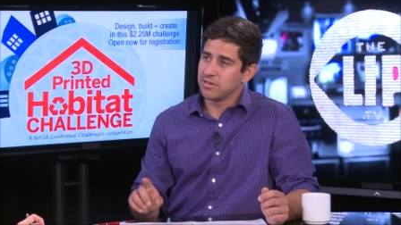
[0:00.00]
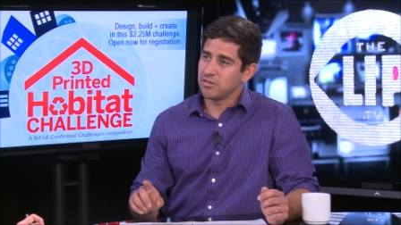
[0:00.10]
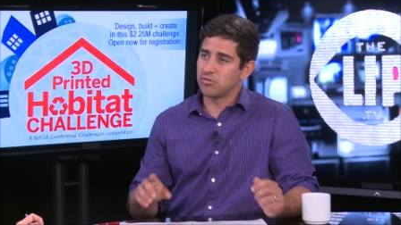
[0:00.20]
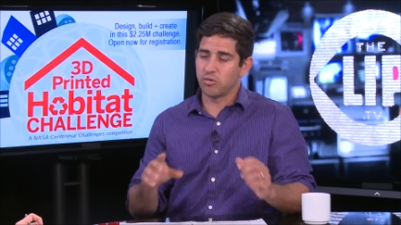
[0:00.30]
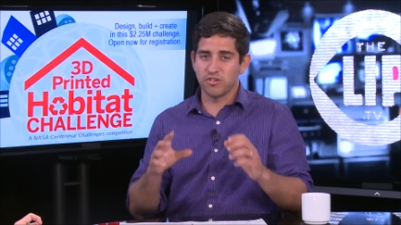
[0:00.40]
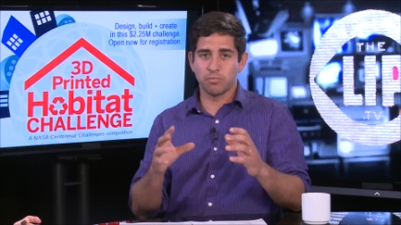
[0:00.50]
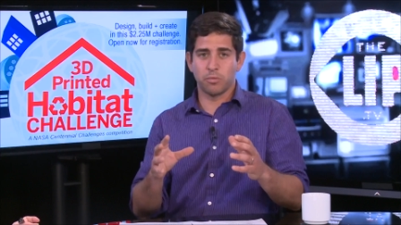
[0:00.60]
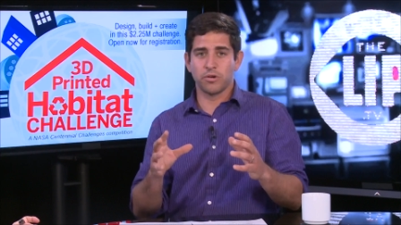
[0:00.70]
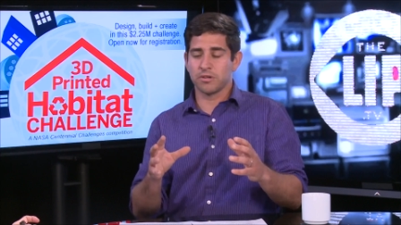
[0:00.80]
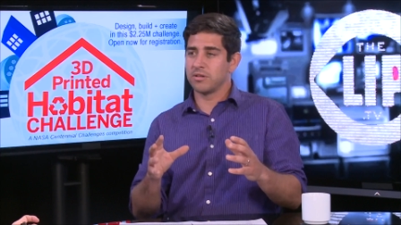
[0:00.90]
to
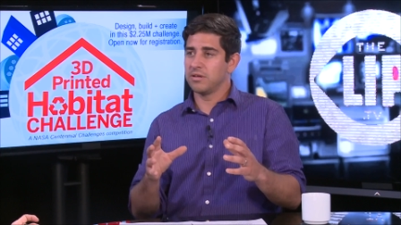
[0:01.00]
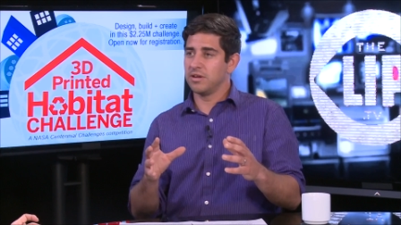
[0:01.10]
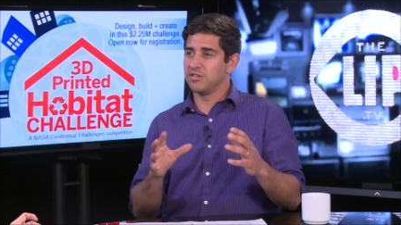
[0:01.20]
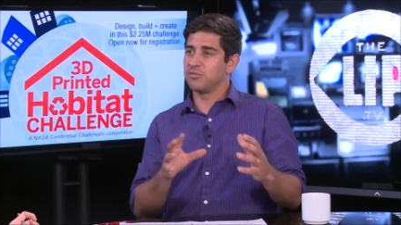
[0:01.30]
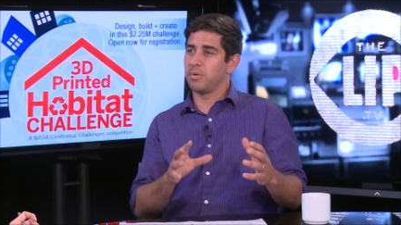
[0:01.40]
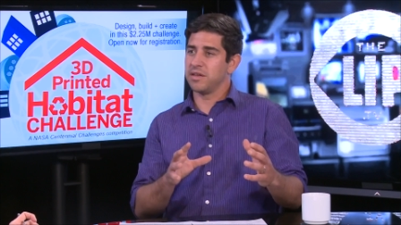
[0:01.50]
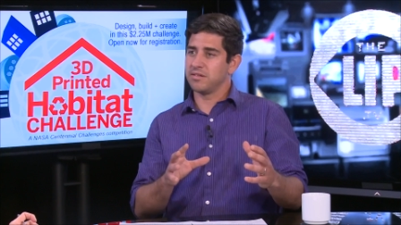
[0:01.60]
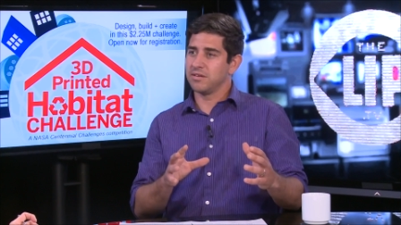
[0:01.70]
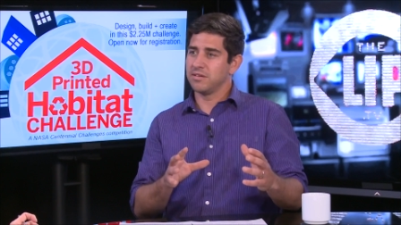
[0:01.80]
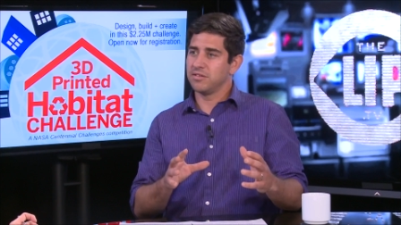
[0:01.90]
transport in
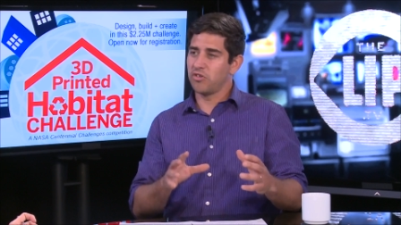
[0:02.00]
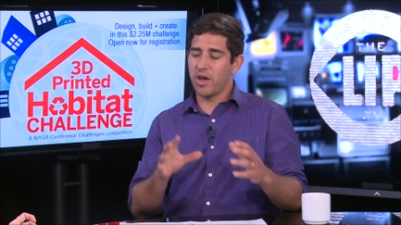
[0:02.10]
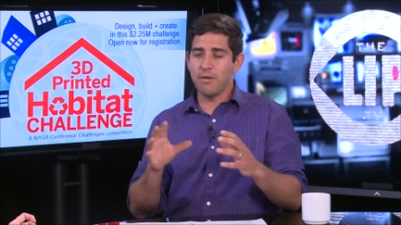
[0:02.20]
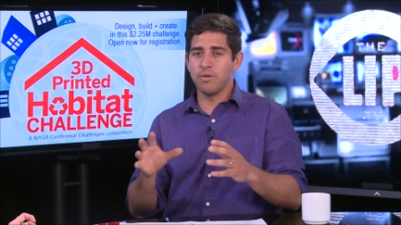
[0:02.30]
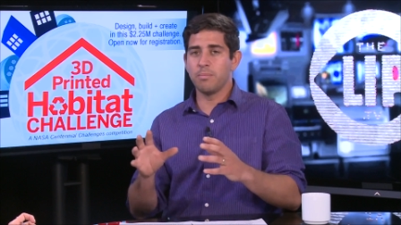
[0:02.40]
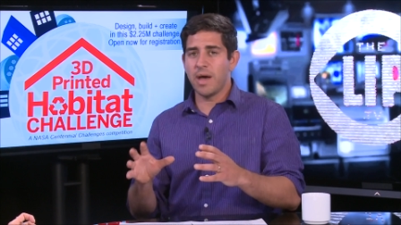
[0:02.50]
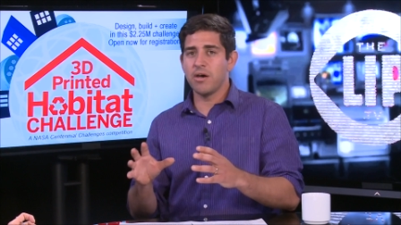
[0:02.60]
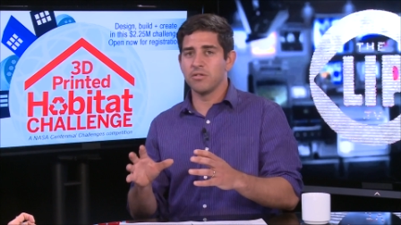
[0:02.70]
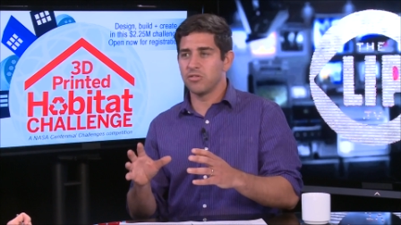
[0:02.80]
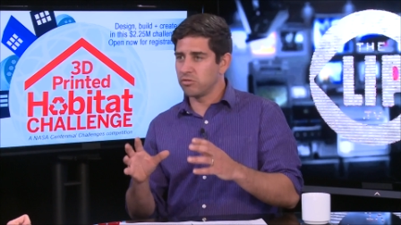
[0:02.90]
space. Oh. So every
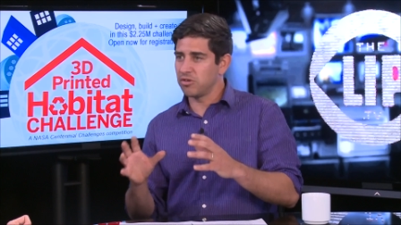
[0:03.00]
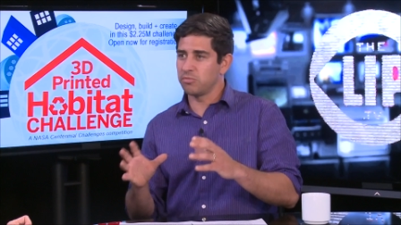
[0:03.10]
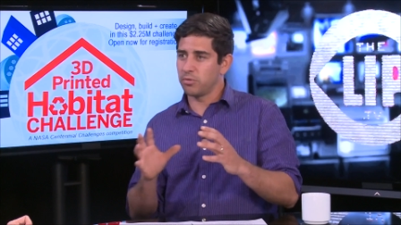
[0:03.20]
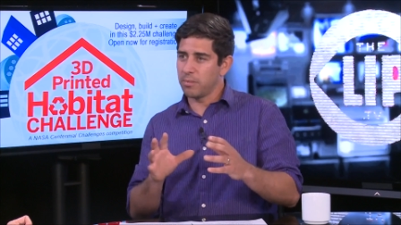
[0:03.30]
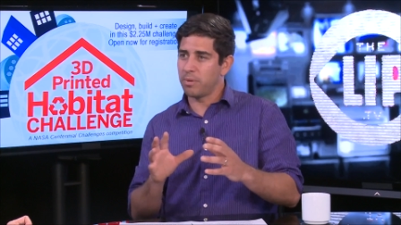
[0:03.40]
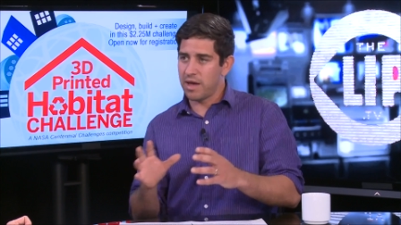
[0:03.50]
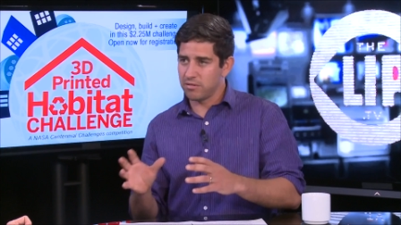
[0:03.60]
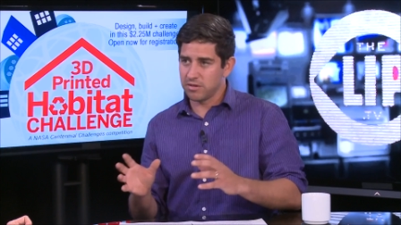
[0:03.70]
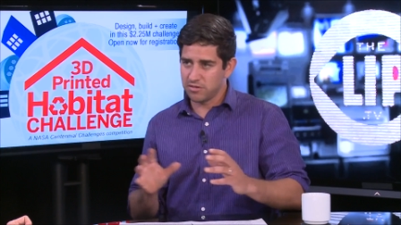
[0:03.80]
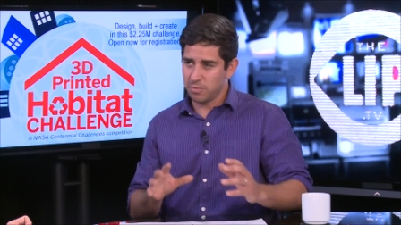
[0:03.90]
pound, to transport a
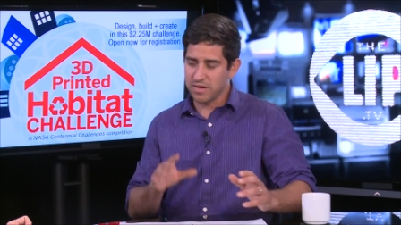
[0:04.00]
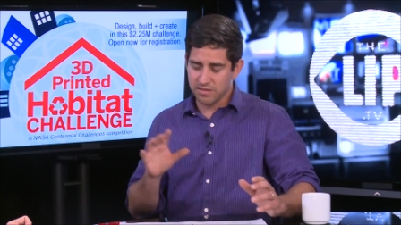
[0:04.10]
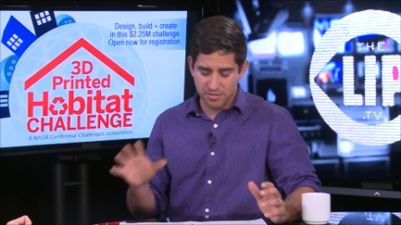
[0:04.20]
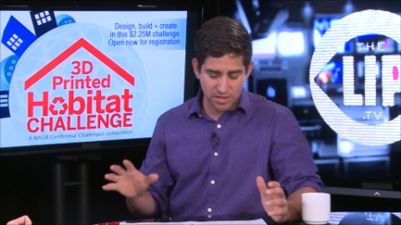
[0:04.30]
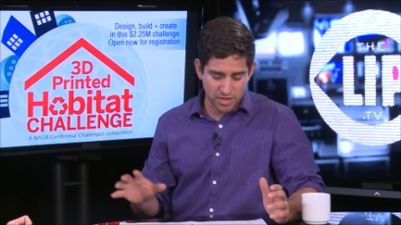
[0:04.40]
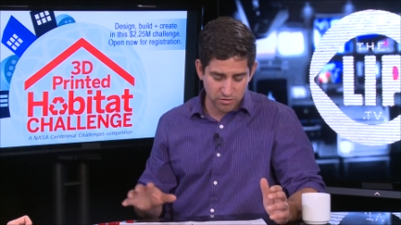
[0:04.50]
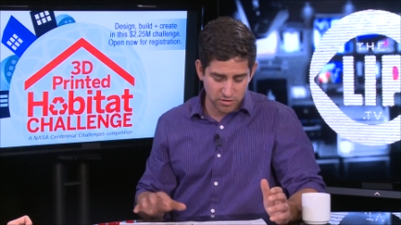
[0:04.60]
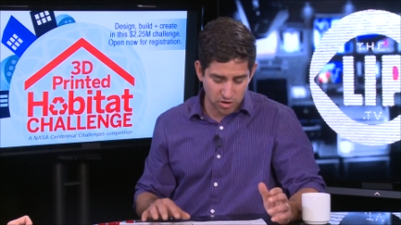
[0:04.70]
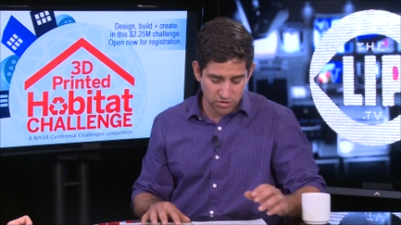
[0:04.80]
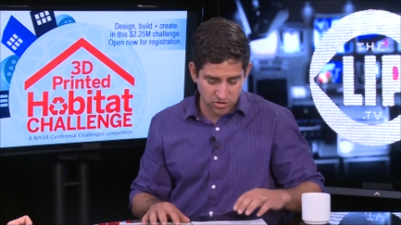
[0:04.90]
pound in space is
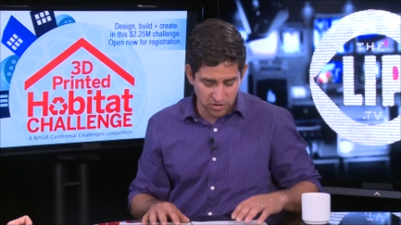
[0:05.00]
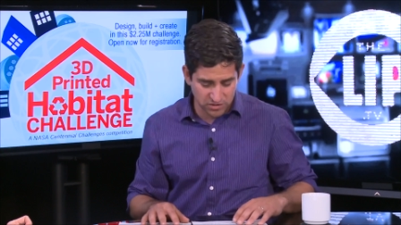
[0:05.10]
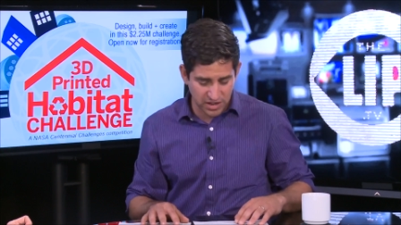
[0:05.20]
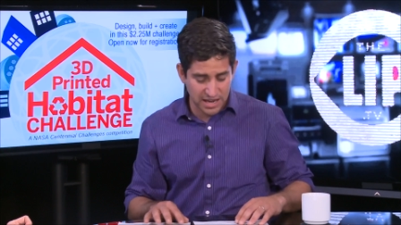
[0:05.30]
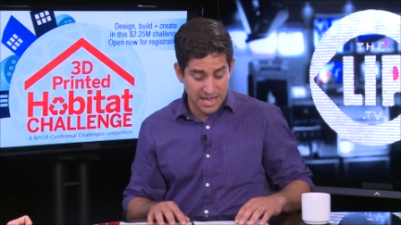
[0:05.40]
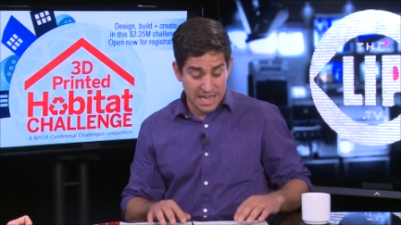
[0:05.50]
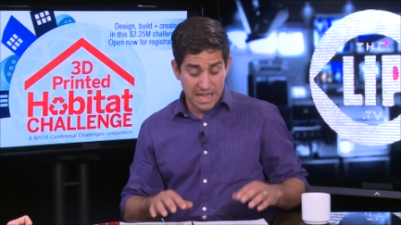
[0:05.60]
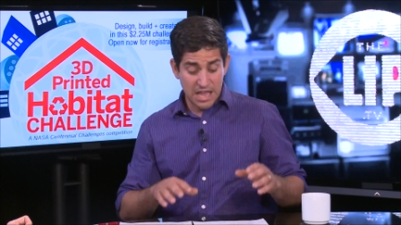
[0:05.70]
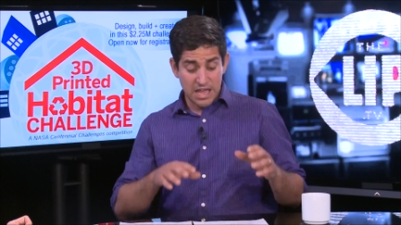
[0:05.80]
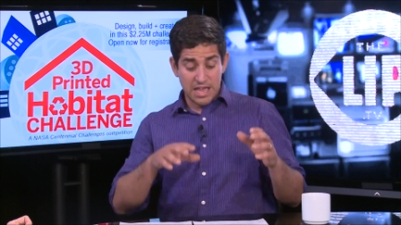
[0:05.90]
$10,000. So they're saying,
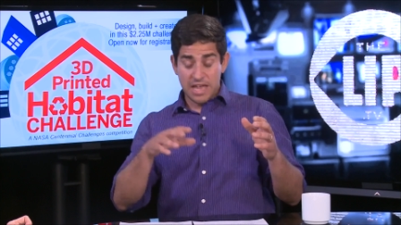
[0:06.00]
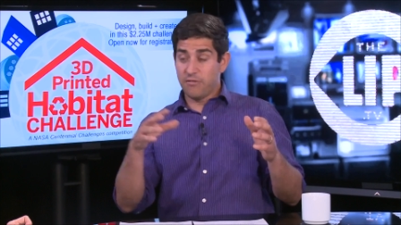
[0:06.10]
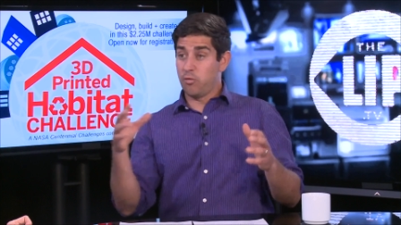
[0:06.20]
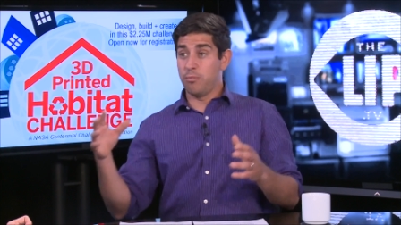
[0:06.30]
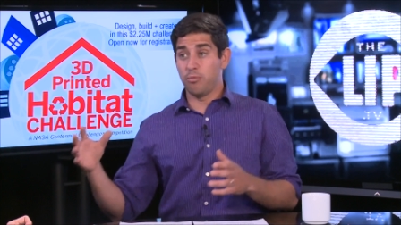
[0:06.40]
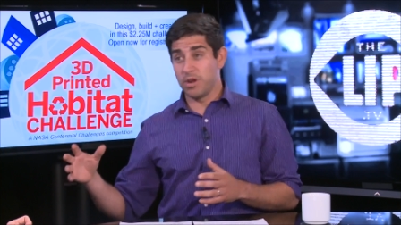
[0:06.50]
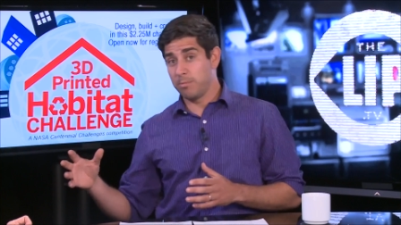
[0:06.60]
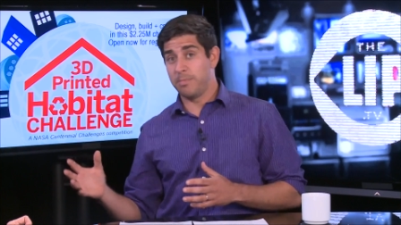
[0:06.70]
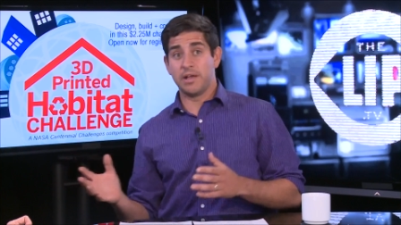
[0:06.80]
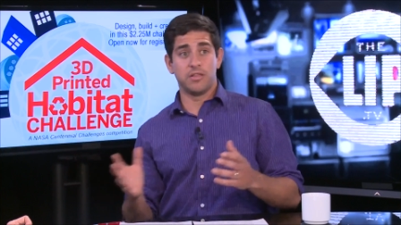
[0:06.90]
if we
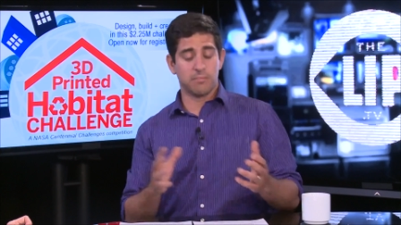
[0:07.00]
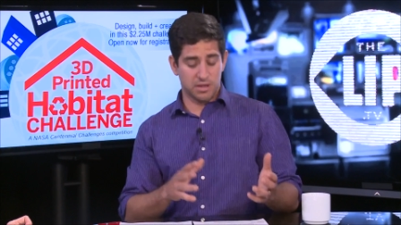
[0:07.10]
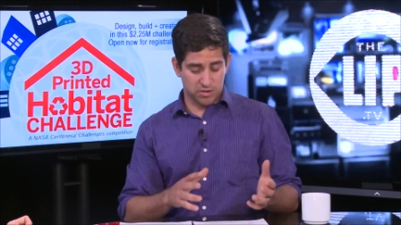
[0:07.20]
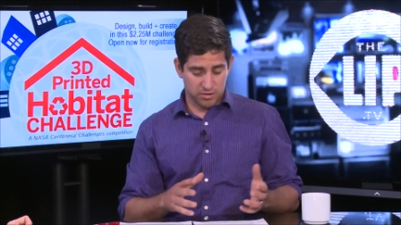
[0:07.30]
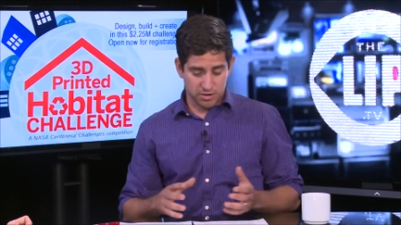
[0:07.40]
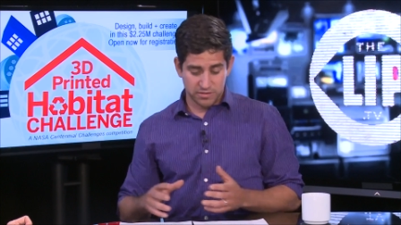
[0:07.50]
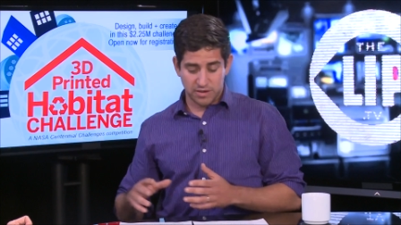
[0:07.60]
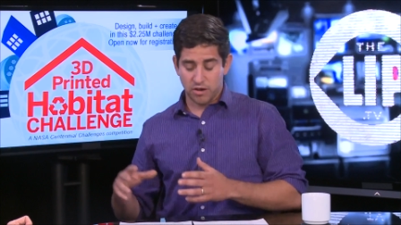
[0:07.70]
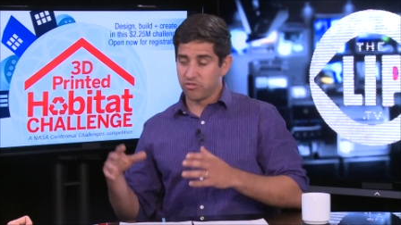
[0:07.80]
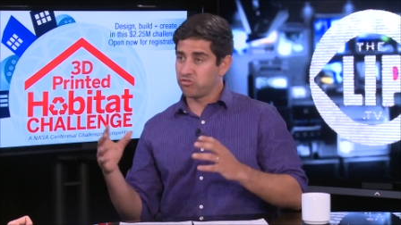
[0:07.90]
bring building materials
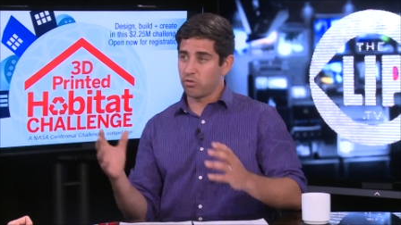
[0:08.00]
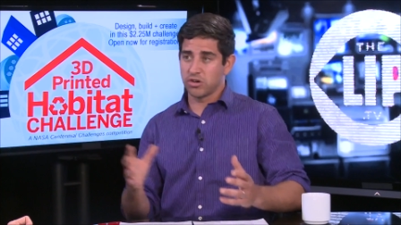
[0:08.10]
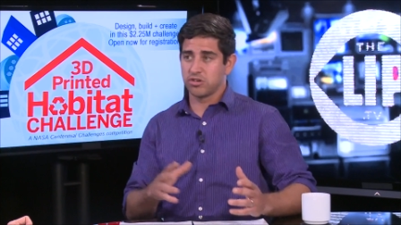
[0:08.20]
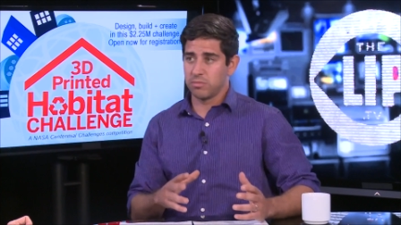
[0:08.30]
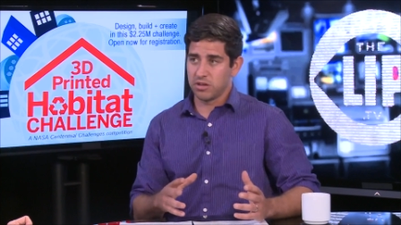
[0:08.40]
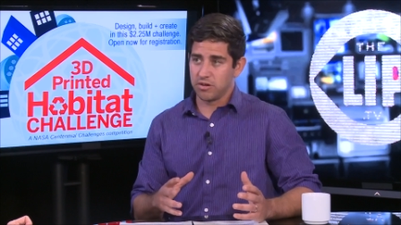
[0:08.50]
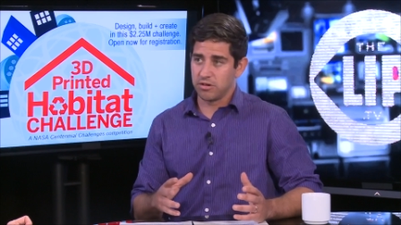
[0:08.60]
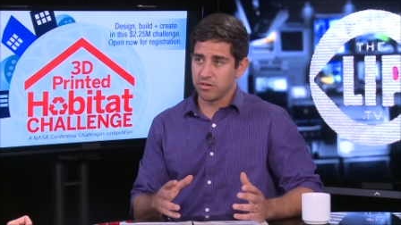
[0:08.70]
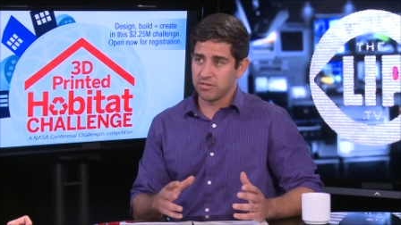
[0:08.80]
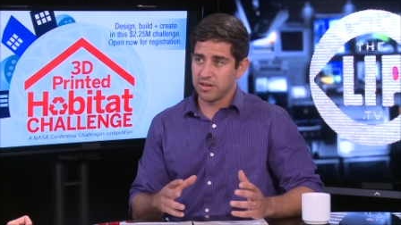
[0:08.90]
and construction materials,